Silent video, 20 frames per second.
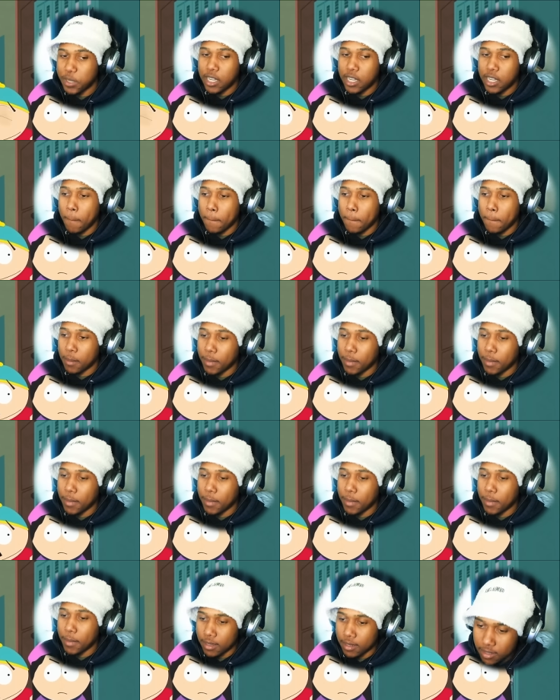up, big I'm man.
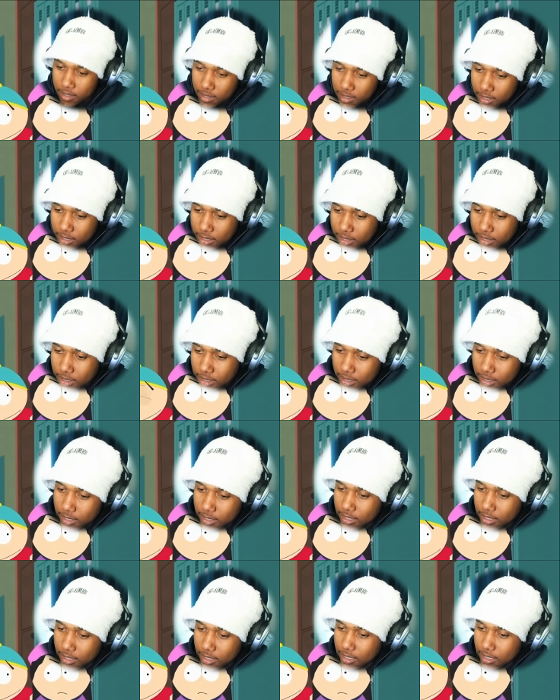Sorry for what I said,
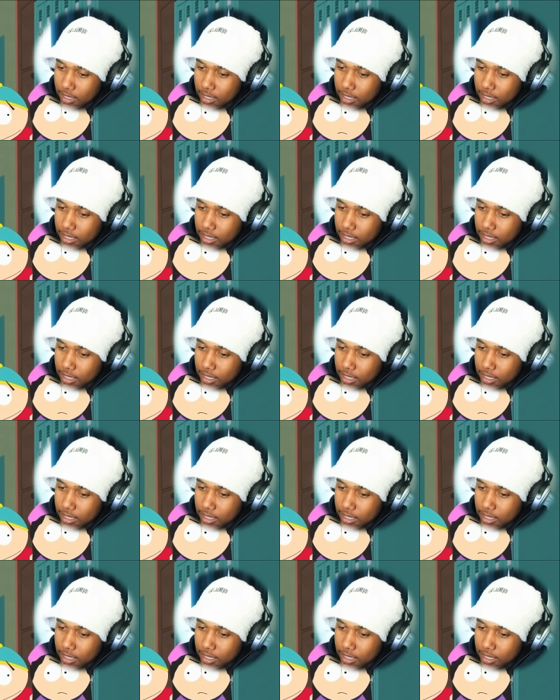okay?